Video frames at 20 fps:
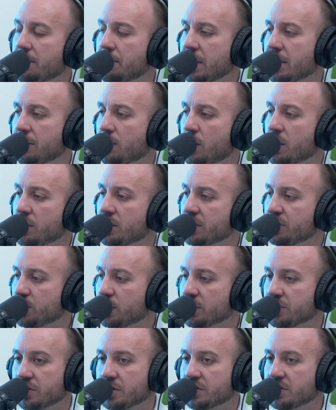Yeah, and
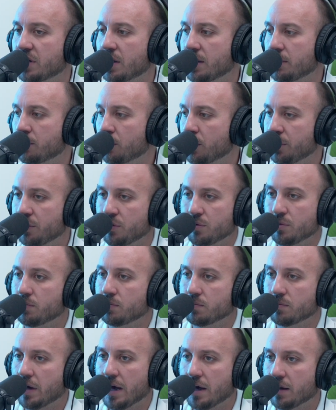meanwhile, this wasn't a time
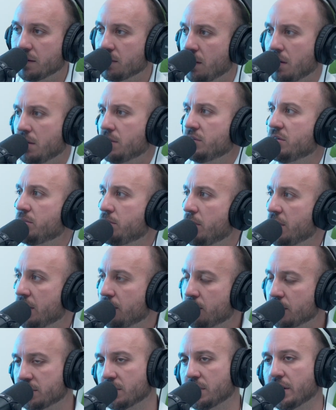when you had
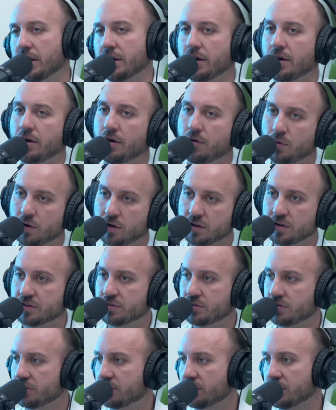tons of money. It wasn't like,
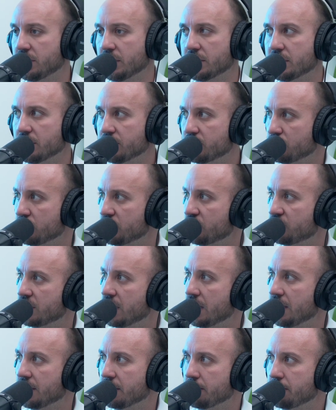oh, well, he's just like
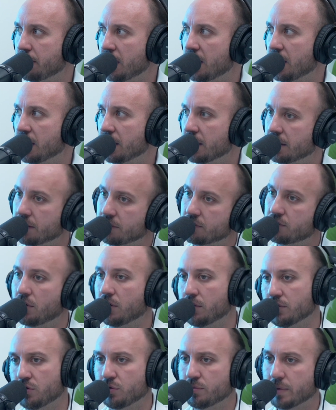this rich guy who can buy,
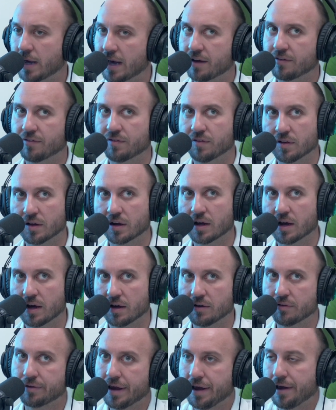and oh, too bad
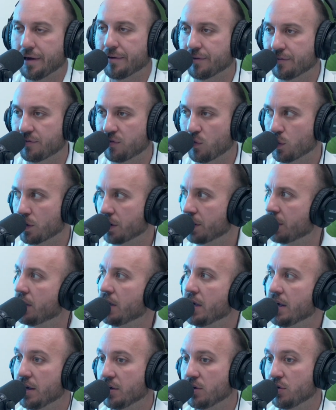for the guy who can't
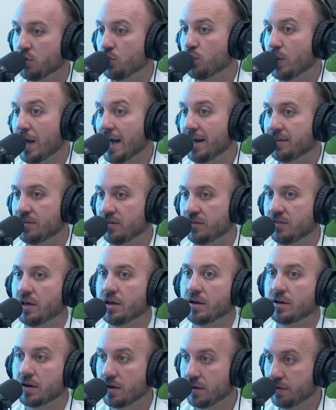afford it. You
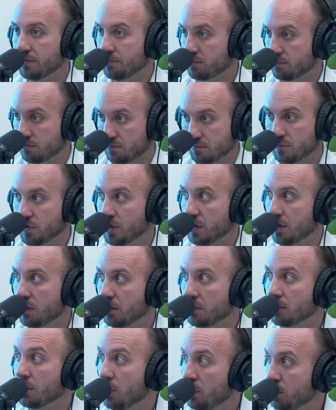had to take on,
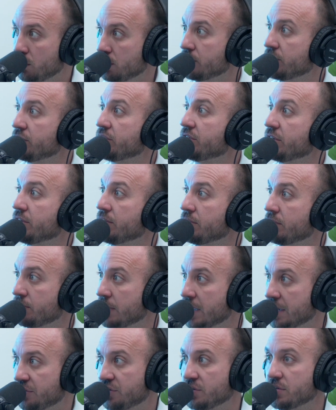
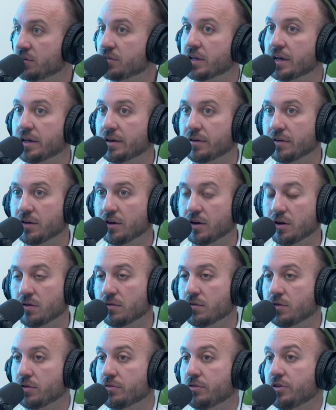loans and make sure that,
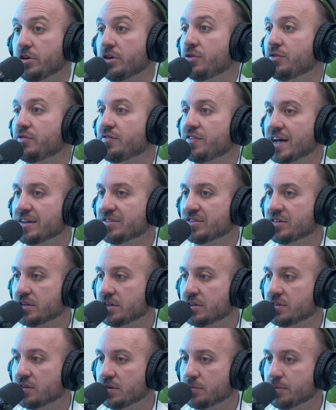you
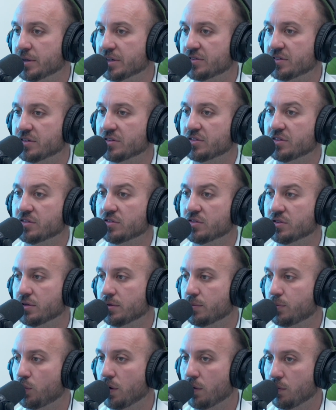invested into the
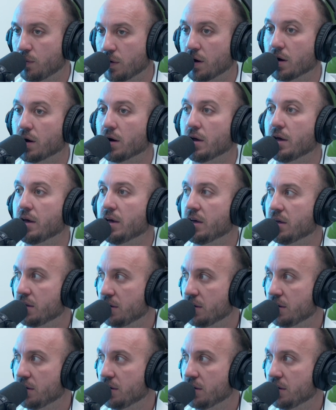business into the point where